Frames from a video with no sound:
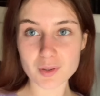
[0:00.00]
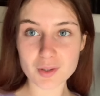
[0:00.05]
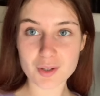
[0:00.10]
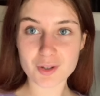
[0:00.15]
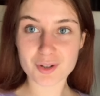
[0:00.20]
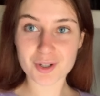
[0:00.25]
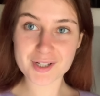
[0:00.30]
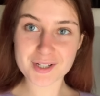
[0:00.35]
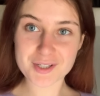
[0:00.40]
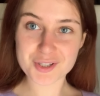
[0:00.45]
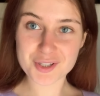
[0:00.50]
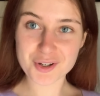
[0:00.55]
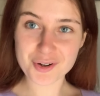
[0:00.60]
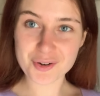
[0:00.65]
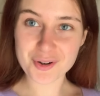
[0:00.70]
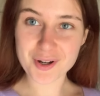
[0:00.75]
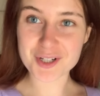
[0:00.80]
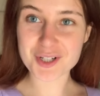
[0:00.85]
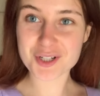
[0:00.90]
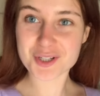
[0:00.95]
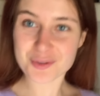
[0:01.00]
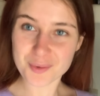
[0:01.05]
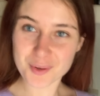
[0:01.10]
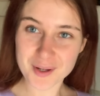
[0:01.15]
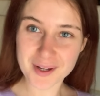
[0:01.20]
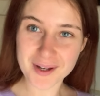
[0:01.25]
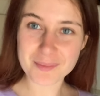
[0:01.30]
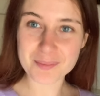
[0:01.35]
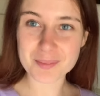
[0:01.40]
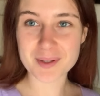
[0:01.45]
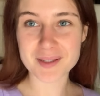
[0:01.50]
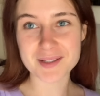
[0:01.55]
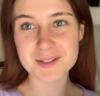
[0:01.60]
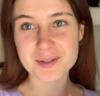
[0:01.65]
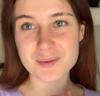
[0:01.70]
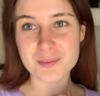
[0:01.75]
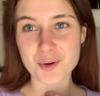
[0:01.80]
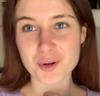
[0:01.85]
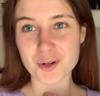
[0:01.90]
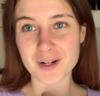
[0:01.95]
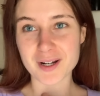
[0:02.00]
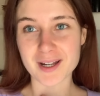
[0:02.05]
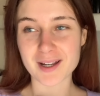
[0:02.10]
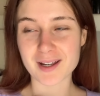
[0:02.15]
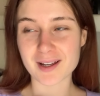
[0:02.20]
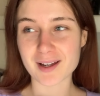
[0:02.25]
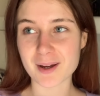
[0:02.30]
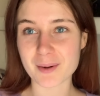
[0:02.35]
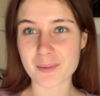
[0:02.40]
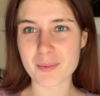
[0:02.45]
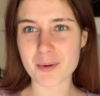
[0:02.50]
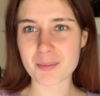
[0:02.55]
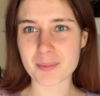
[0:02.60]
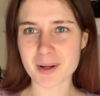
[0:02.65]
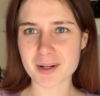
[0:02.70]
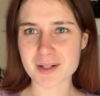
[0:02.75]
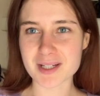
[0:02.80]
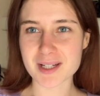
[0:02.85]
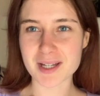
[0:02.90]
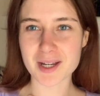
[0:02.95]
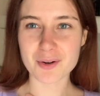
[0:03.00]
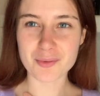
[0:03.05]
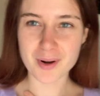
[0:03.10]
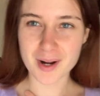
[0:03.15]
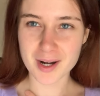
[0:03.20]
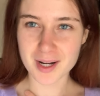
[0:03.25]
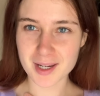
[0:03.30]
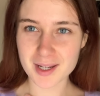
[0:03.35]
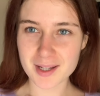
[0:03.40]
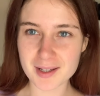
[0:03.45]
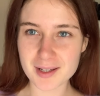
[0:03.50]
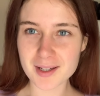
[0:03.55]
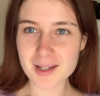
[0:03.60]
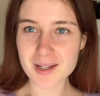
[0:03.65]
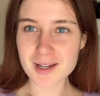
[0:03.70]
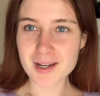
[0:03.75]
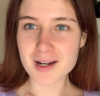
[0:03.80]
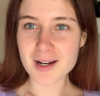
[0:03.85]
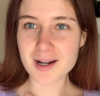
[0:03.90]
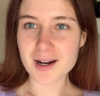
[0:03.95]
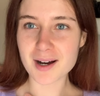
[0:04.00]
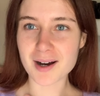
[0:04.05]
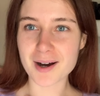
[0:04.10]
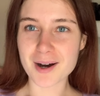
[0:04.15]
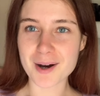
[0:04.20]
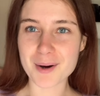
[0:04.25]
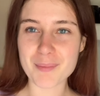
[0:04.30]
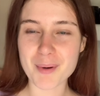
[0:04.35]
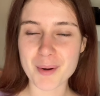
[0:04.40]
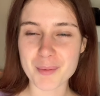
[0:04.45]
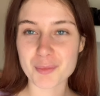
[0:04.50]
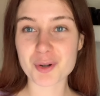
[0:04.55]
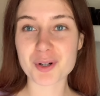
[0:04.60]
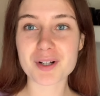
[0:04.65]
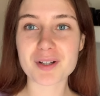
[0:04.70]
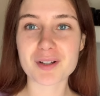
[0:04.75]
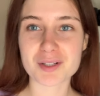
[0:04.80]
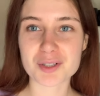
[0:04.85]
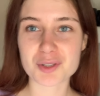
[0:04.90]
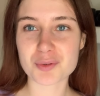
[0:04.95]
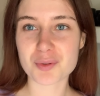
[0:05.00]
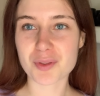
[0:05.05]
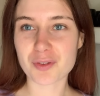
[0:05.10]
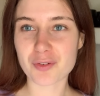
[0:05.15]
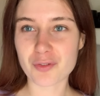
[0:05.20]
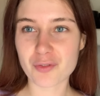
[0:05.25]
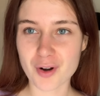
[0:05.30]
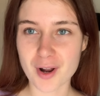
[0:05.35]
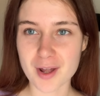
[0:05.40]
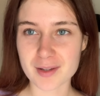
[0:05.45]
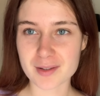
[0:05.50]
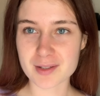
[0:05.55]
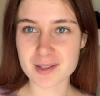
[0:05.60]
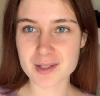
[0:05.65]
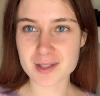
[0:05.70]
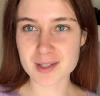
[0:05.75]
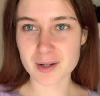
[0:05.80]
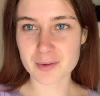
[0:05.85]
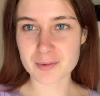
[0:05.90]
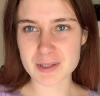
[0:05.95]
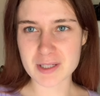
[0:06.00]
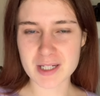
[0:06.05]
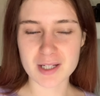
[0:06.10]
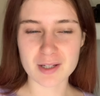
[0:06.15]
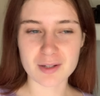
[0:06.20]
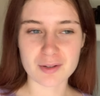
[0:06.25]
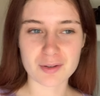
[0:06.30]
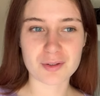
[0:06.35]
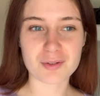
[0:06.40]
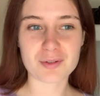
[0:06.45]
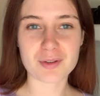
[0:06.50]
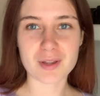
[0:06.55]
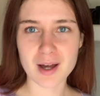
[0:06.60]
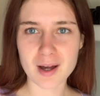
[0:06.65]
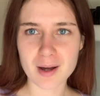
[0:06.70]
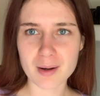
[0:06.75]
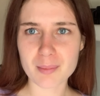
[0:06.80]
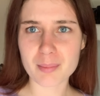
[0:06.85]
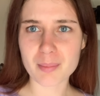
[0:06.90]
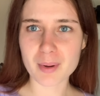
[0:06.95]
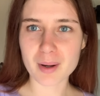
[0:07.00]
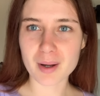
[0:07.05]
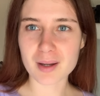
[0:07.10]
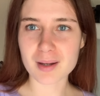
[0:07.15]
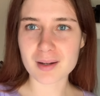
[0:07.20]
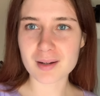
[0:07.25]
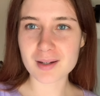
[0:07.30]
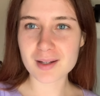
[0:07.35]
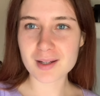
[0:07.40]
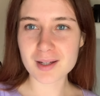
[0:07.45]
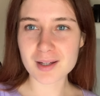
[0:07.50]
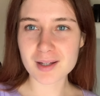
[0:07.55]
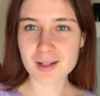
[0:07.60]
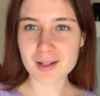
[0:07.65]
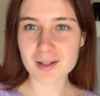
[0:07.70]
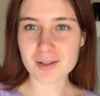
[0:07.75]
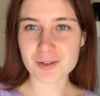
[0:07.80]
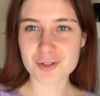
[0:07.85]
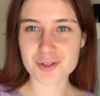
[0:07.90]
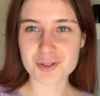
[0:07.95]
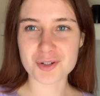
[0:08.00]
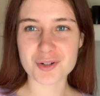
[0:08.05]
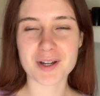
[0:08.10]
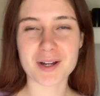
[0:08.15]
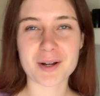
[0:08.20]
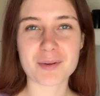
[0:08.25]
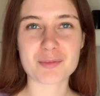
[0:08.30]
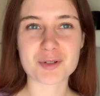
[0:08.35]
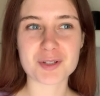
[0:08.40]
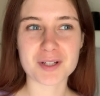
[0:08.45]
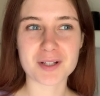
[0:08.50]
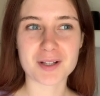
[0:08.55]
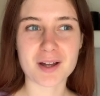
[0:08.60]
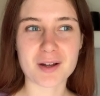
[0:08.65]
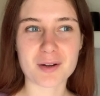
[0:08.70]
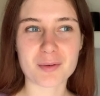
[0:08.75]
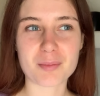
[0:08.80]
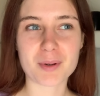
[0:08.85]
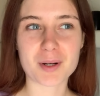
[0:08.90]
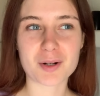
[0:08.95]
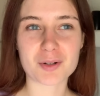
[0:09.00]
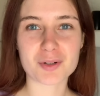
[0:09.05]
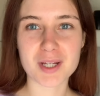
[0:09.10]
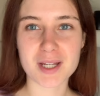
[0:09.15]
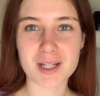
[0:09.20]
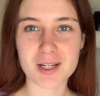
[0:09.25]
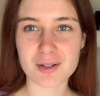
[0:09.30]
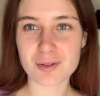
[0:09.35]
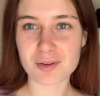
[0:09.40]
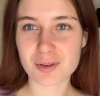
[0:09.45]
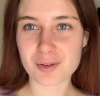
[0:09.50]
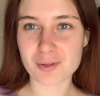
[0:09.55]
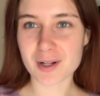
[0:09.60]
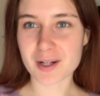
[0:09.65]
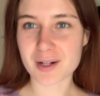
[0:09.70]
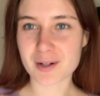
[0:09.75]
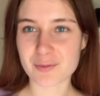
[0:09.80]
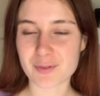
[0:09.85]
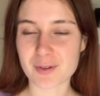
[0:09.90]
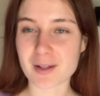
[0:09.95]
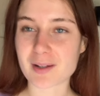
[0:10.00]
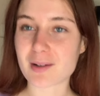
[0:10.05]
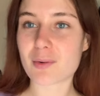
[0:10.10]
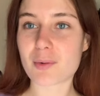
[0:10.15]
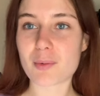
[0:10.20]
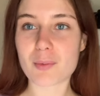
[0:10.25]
Okay, so I just woke up. It's the morning. I'm about to get ready. Um, I'm going to lunch with friends. I would take you through that, but there's no cameras allowed, but I'll take you through kind of like